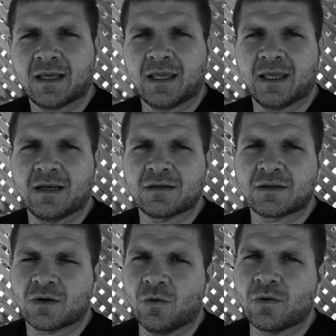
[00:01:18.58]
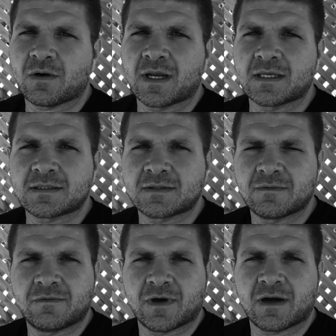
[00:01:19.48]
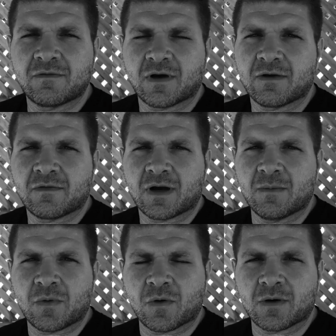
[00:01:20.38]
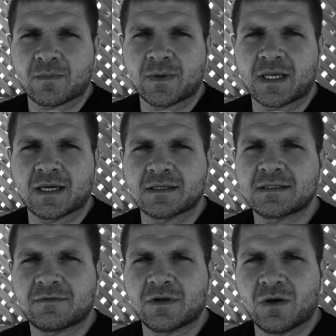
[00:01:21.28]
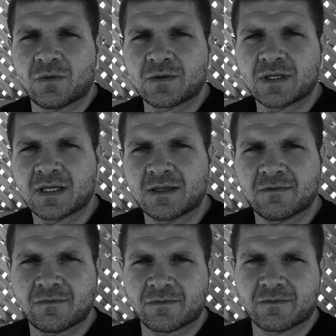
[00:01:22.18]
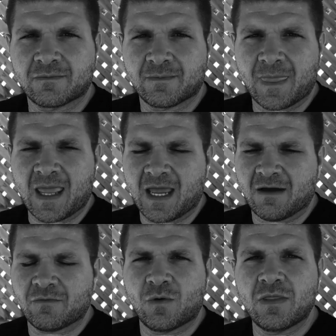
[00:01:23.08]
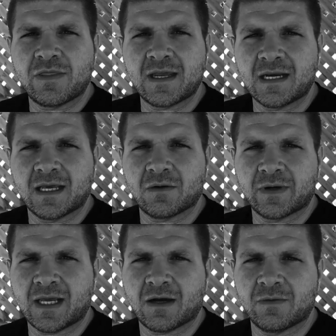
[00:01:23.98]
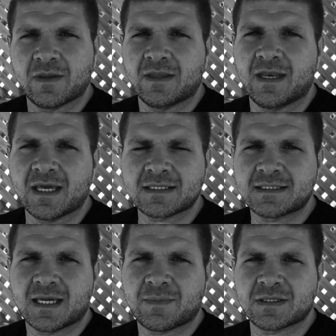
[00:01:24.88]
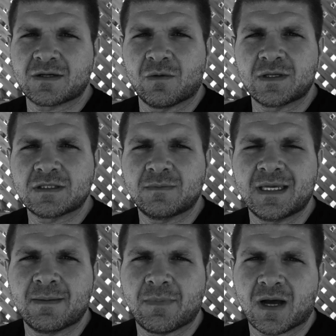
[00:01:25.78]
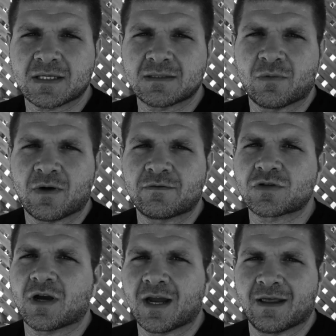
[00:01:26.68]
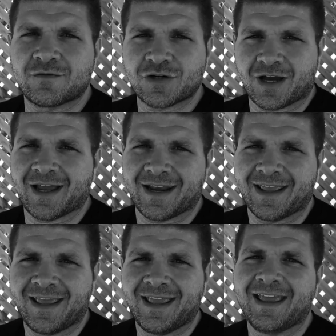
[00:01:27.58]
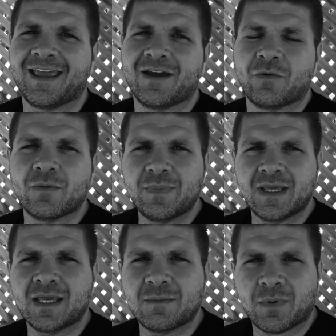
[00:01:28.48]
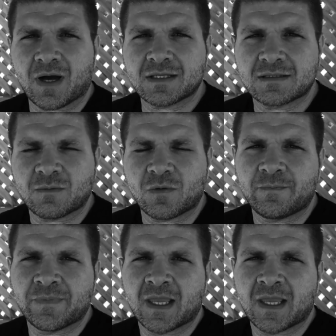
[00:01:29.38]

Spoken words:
And the ordering is very, very, very important, because if you don't have one thing nailed down, then the next step is going to be impossible. I've tried. It will be impossible.